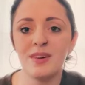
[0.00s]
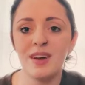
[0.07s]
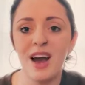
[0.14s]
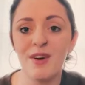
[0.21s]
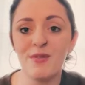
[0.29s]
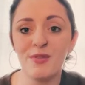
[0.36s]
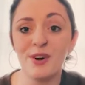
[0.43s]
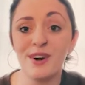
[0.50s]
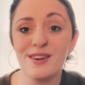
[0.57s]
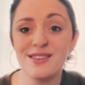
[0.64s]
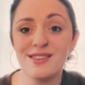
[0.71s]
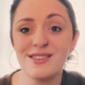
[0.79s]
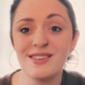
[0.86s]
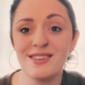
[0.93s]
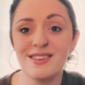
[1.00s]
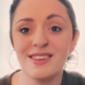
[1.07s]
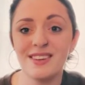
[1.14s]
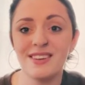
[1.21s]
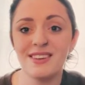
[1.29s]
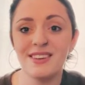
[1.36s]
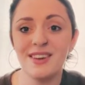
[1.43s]
at first.
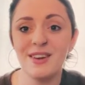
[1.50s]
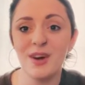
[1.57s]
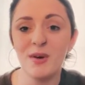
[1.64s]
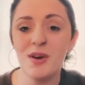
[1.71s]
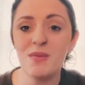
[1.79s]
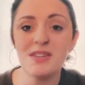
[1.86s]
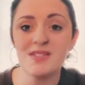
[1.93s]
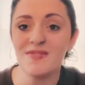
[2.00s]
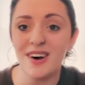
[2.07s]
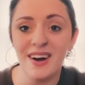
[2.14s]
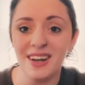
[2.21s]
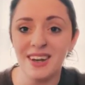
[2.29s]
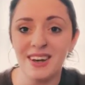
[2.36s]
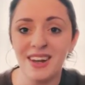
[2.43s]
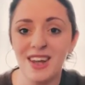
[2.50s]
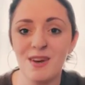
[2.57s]
He was fine.